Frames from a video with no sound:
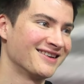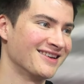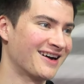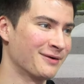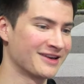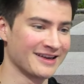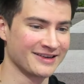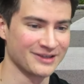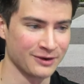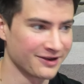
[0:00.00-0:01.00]
Nah, we can't
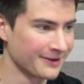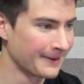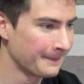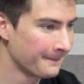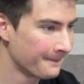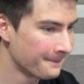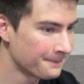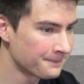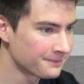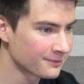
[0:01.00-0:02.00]
get 20
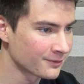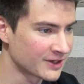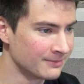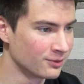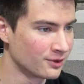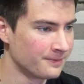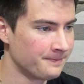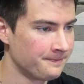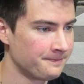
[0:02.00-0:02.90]
Kimball.